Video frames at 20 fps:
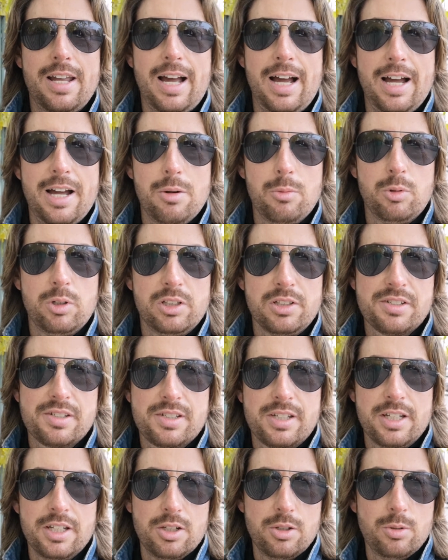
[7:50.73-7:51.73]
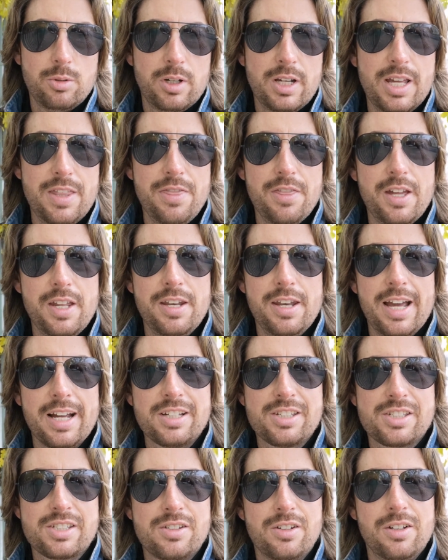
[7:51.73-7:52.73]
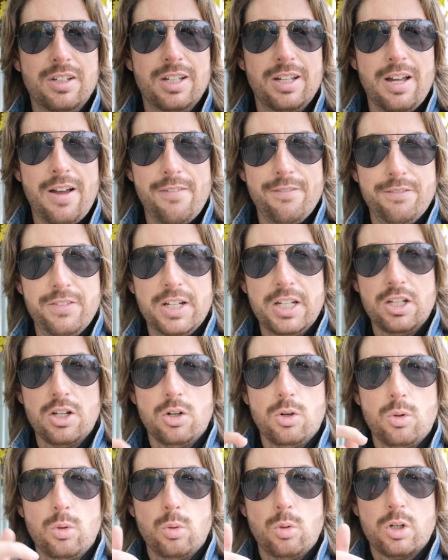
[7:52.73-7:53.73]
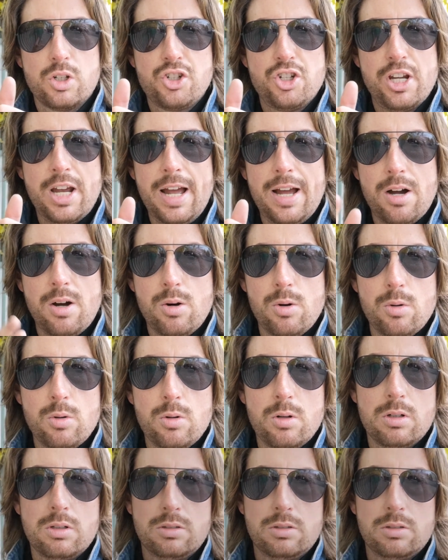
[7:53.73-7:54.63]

I will see you in the next video. Ciao!